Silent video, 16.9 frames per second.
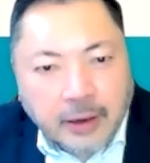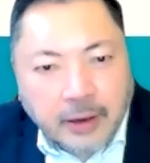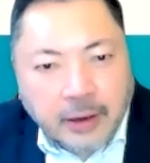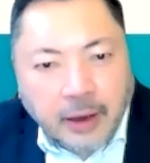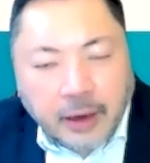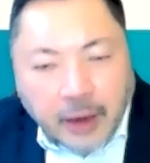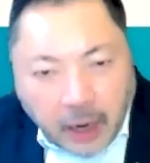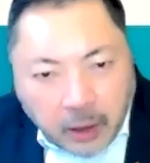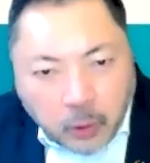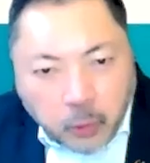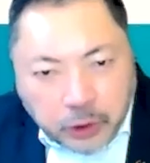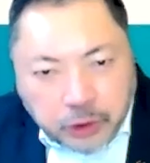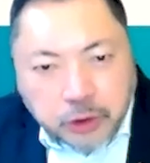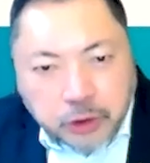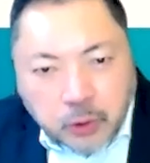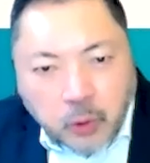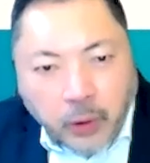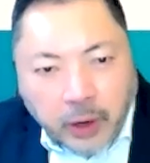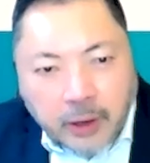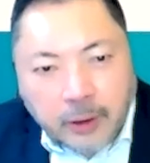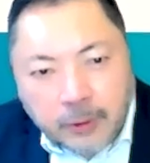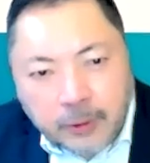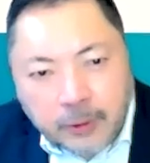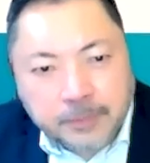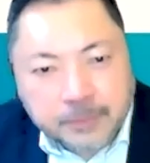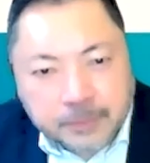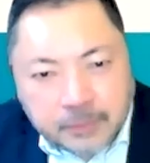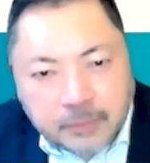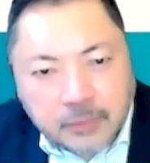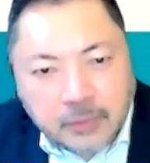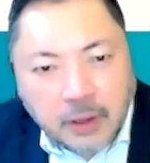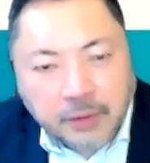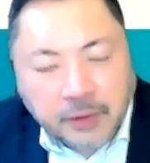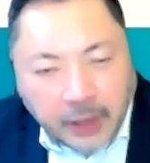And I wish you well.
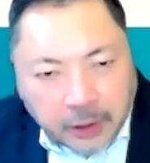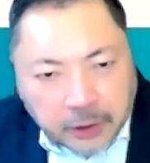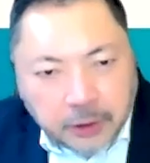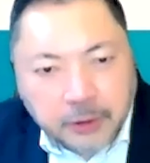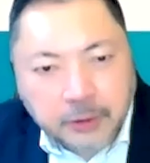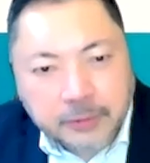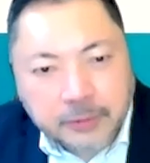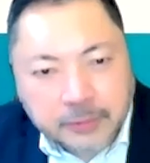Thank you.